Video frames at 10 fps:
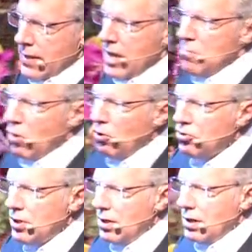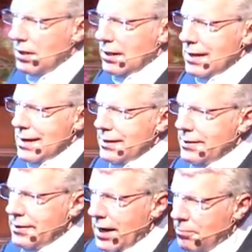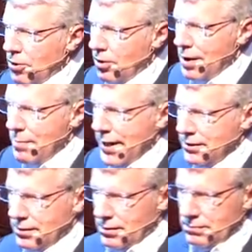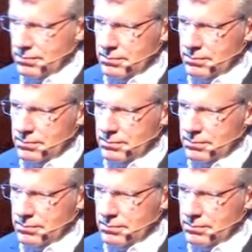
emotional temperamental.